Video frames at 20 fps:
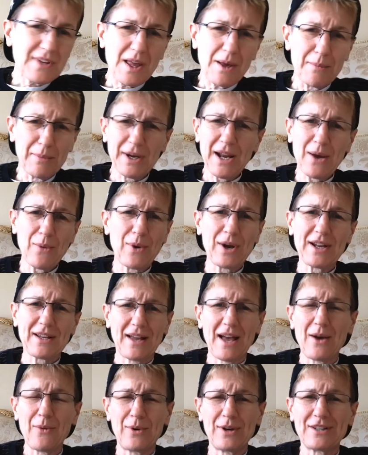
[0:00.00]
but I want
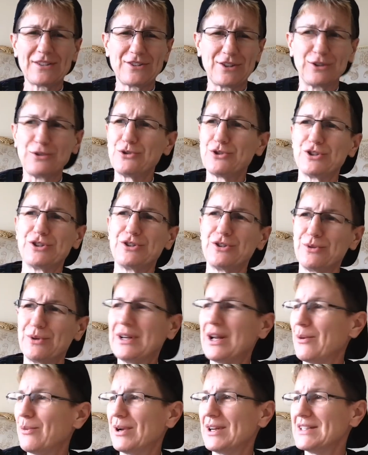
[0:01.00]
I want a solution to it.
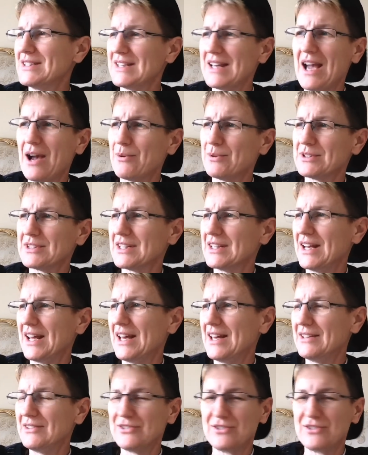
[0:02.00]
I want to see how it's going to end.